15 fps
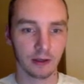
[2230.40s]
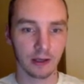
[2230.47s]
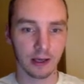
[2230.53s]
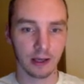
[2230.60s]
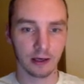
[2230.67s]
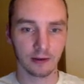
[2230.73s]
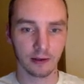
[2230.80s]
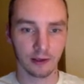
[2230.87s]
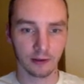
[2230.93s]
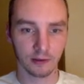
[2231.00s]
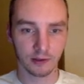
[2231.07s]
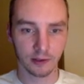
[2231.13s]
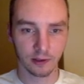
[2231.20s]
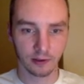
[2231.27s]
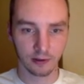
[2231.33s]
like anything
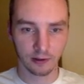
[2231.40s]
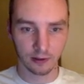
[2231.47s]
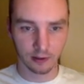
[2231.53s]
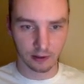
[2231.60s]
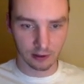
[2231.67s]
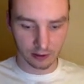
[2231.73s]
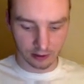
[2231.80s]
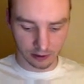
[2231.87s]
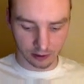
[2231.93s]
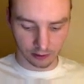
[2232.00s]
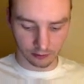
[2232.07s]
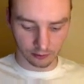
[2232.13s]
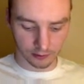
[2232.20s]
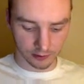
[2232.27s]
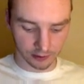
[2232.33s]
else.
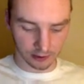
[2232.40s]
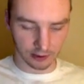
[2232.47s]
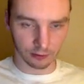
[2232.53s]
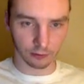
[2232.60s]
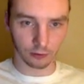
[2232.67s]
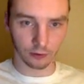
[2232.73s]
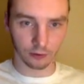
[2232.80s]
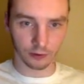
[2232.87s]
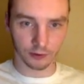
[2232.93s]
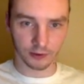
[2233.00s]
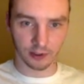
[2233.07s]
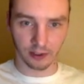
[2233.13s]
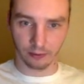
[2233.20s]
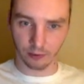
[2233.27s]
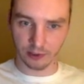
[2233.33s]
Host
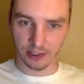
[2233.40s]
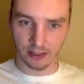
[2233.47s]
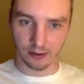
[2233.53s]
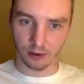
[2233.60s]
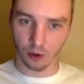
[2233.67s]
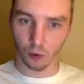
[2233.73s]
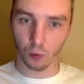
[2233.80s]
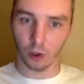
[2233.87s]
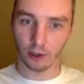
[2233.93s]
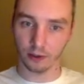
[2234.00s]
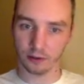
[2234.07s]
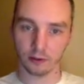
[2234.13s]
equals, and we're saying no one.